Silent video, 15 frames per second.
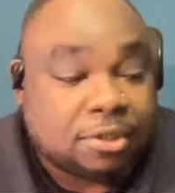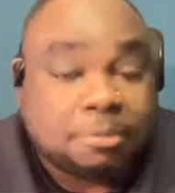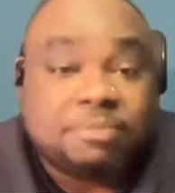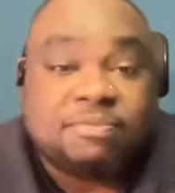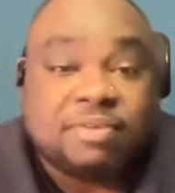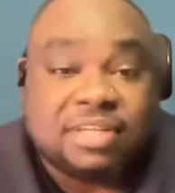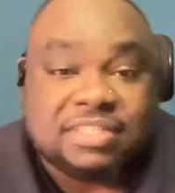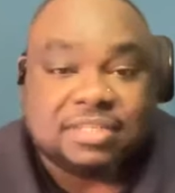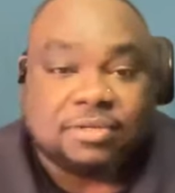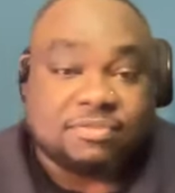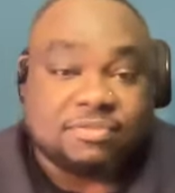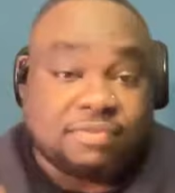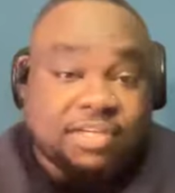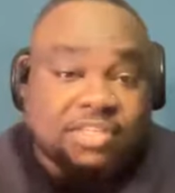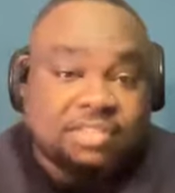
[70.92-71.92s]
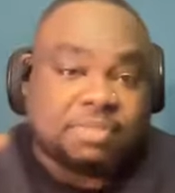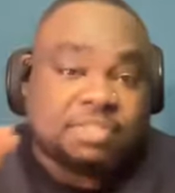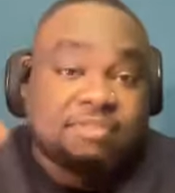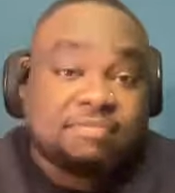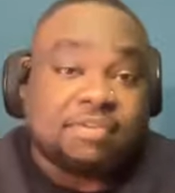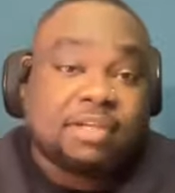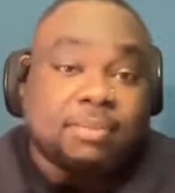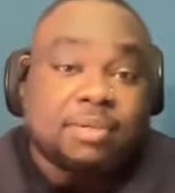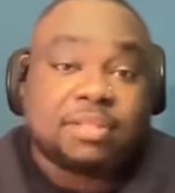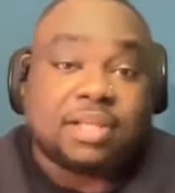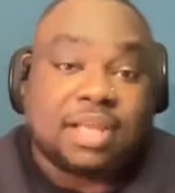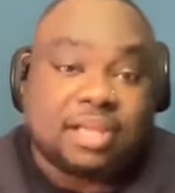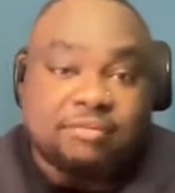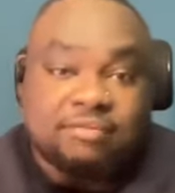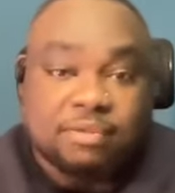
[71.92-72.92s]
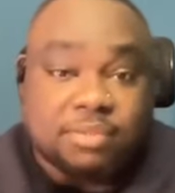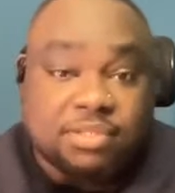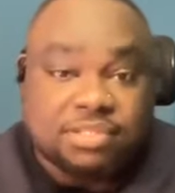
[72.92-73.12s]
script phase, I was very specific about the kind of